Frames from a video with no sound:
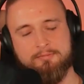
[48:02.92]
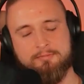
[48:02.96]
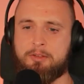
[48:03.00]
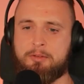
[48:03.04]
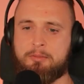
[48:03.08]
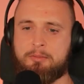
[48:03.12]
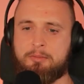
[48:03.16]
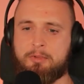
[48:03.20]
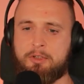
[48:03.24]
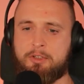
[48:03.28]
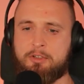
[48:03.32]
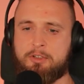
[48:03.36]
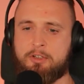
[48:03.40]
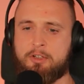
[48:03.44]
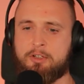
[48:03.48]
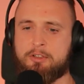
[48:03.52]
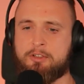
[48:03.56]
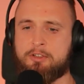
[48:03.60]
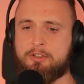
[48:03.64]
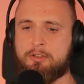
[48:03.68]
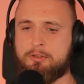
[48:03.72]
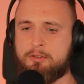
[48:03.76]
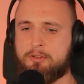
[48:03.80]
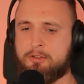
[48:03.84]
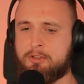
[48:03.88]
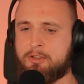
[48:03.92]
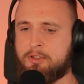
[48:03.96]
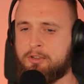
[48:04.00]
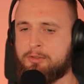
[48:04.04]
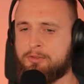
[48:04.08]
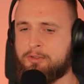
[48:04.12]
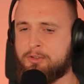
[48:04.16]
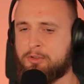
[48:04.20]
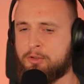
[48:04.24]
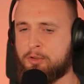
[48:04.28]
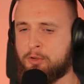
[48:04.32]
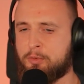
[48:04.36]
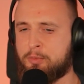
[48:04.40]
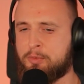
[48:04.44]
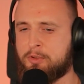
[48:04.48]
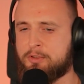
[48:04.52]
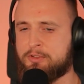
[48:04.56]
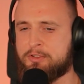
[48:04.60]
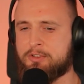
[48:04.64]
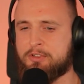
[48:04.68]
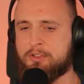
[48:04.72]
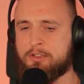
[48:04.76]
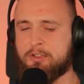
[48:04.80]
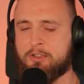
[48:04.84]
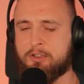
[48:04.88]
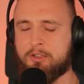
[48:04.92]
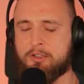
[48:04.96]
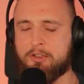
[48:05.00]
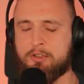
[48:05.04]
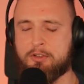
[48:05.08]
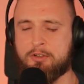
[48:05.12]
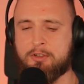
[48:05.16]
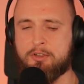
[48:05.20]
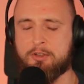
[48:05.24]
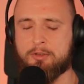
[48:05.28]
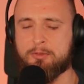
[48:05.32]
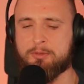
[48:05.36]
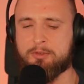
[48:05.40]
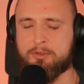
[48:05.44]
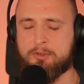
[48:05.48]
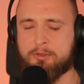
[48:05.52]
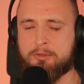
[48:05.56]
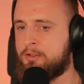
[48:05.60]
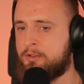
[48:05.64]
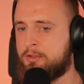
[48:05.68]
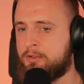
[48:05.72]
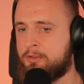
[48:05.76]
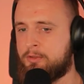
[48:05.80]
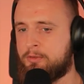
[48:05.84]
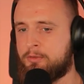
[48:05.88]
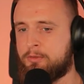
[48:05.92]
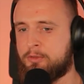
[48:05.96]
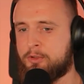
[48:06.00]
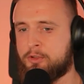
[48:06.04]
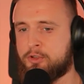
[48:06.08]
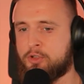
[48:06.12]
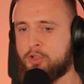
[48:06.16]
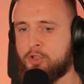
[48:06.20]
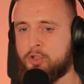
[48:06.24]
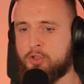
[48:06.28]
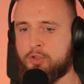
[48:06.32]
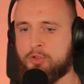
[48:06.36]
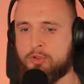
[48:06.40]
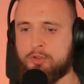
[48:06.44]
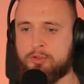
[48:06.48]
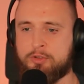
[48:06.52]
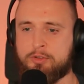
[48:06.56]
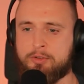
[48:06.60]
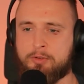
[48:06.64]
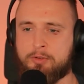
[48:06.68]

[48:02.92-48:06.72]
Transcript: Any alternatives to OpenStack in terms of free to use?